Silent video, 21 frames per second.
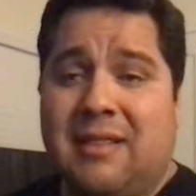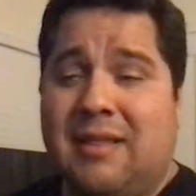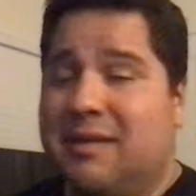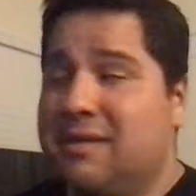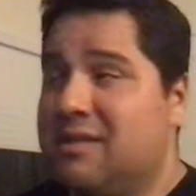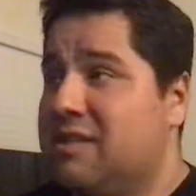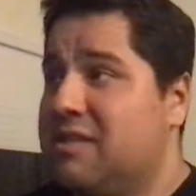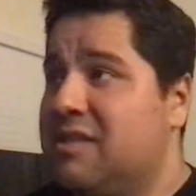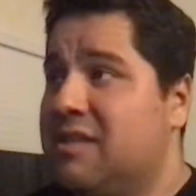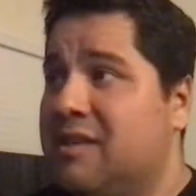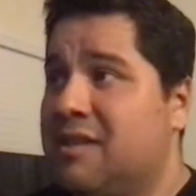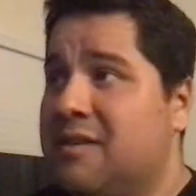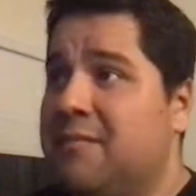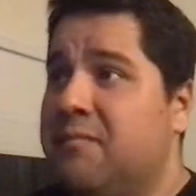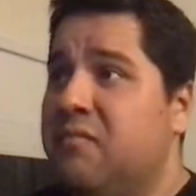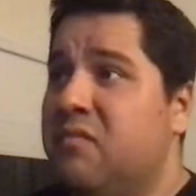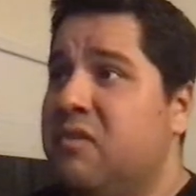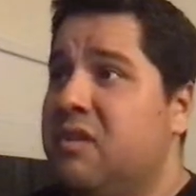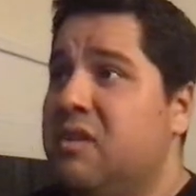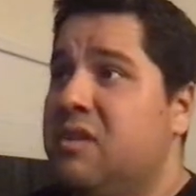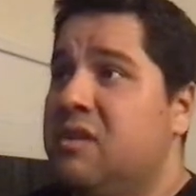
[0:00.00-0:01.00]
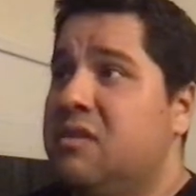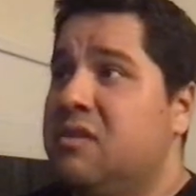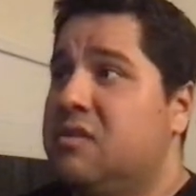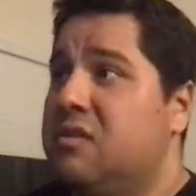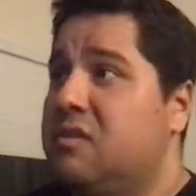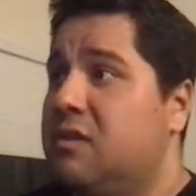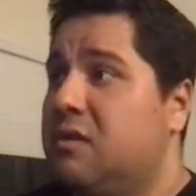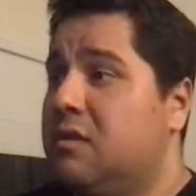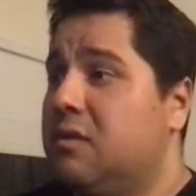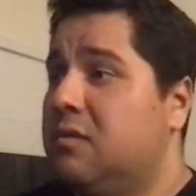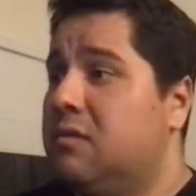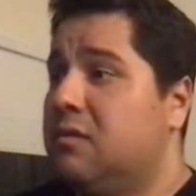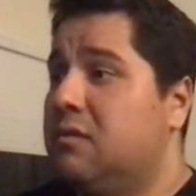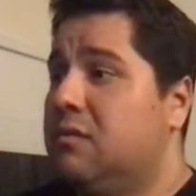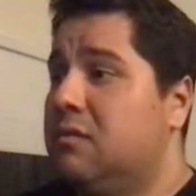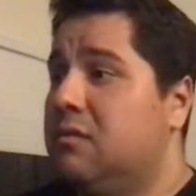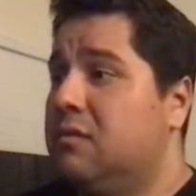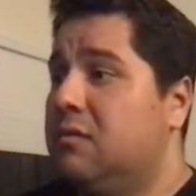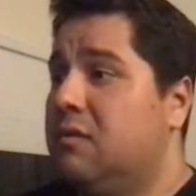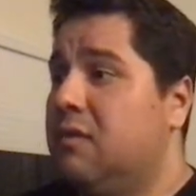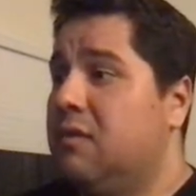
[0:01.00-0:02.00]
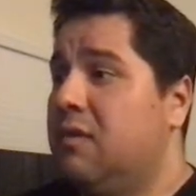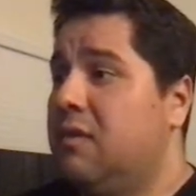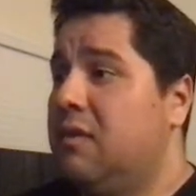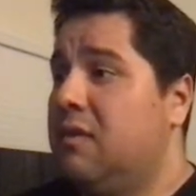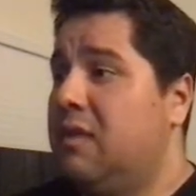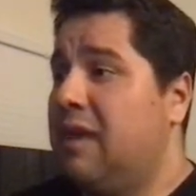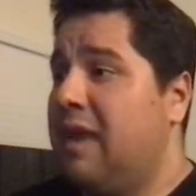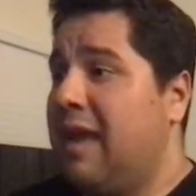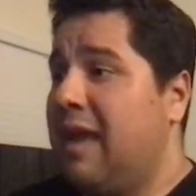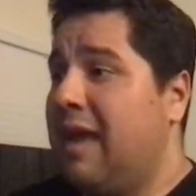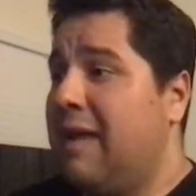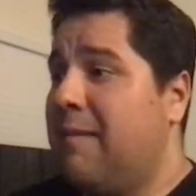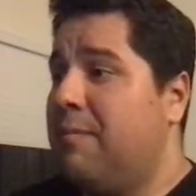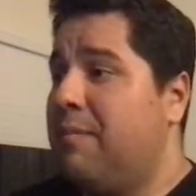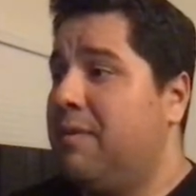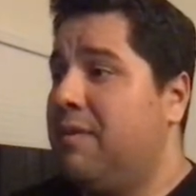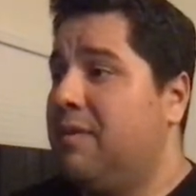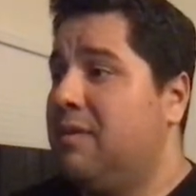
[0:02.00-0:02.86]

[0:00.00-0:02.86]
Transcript: like to share. So the app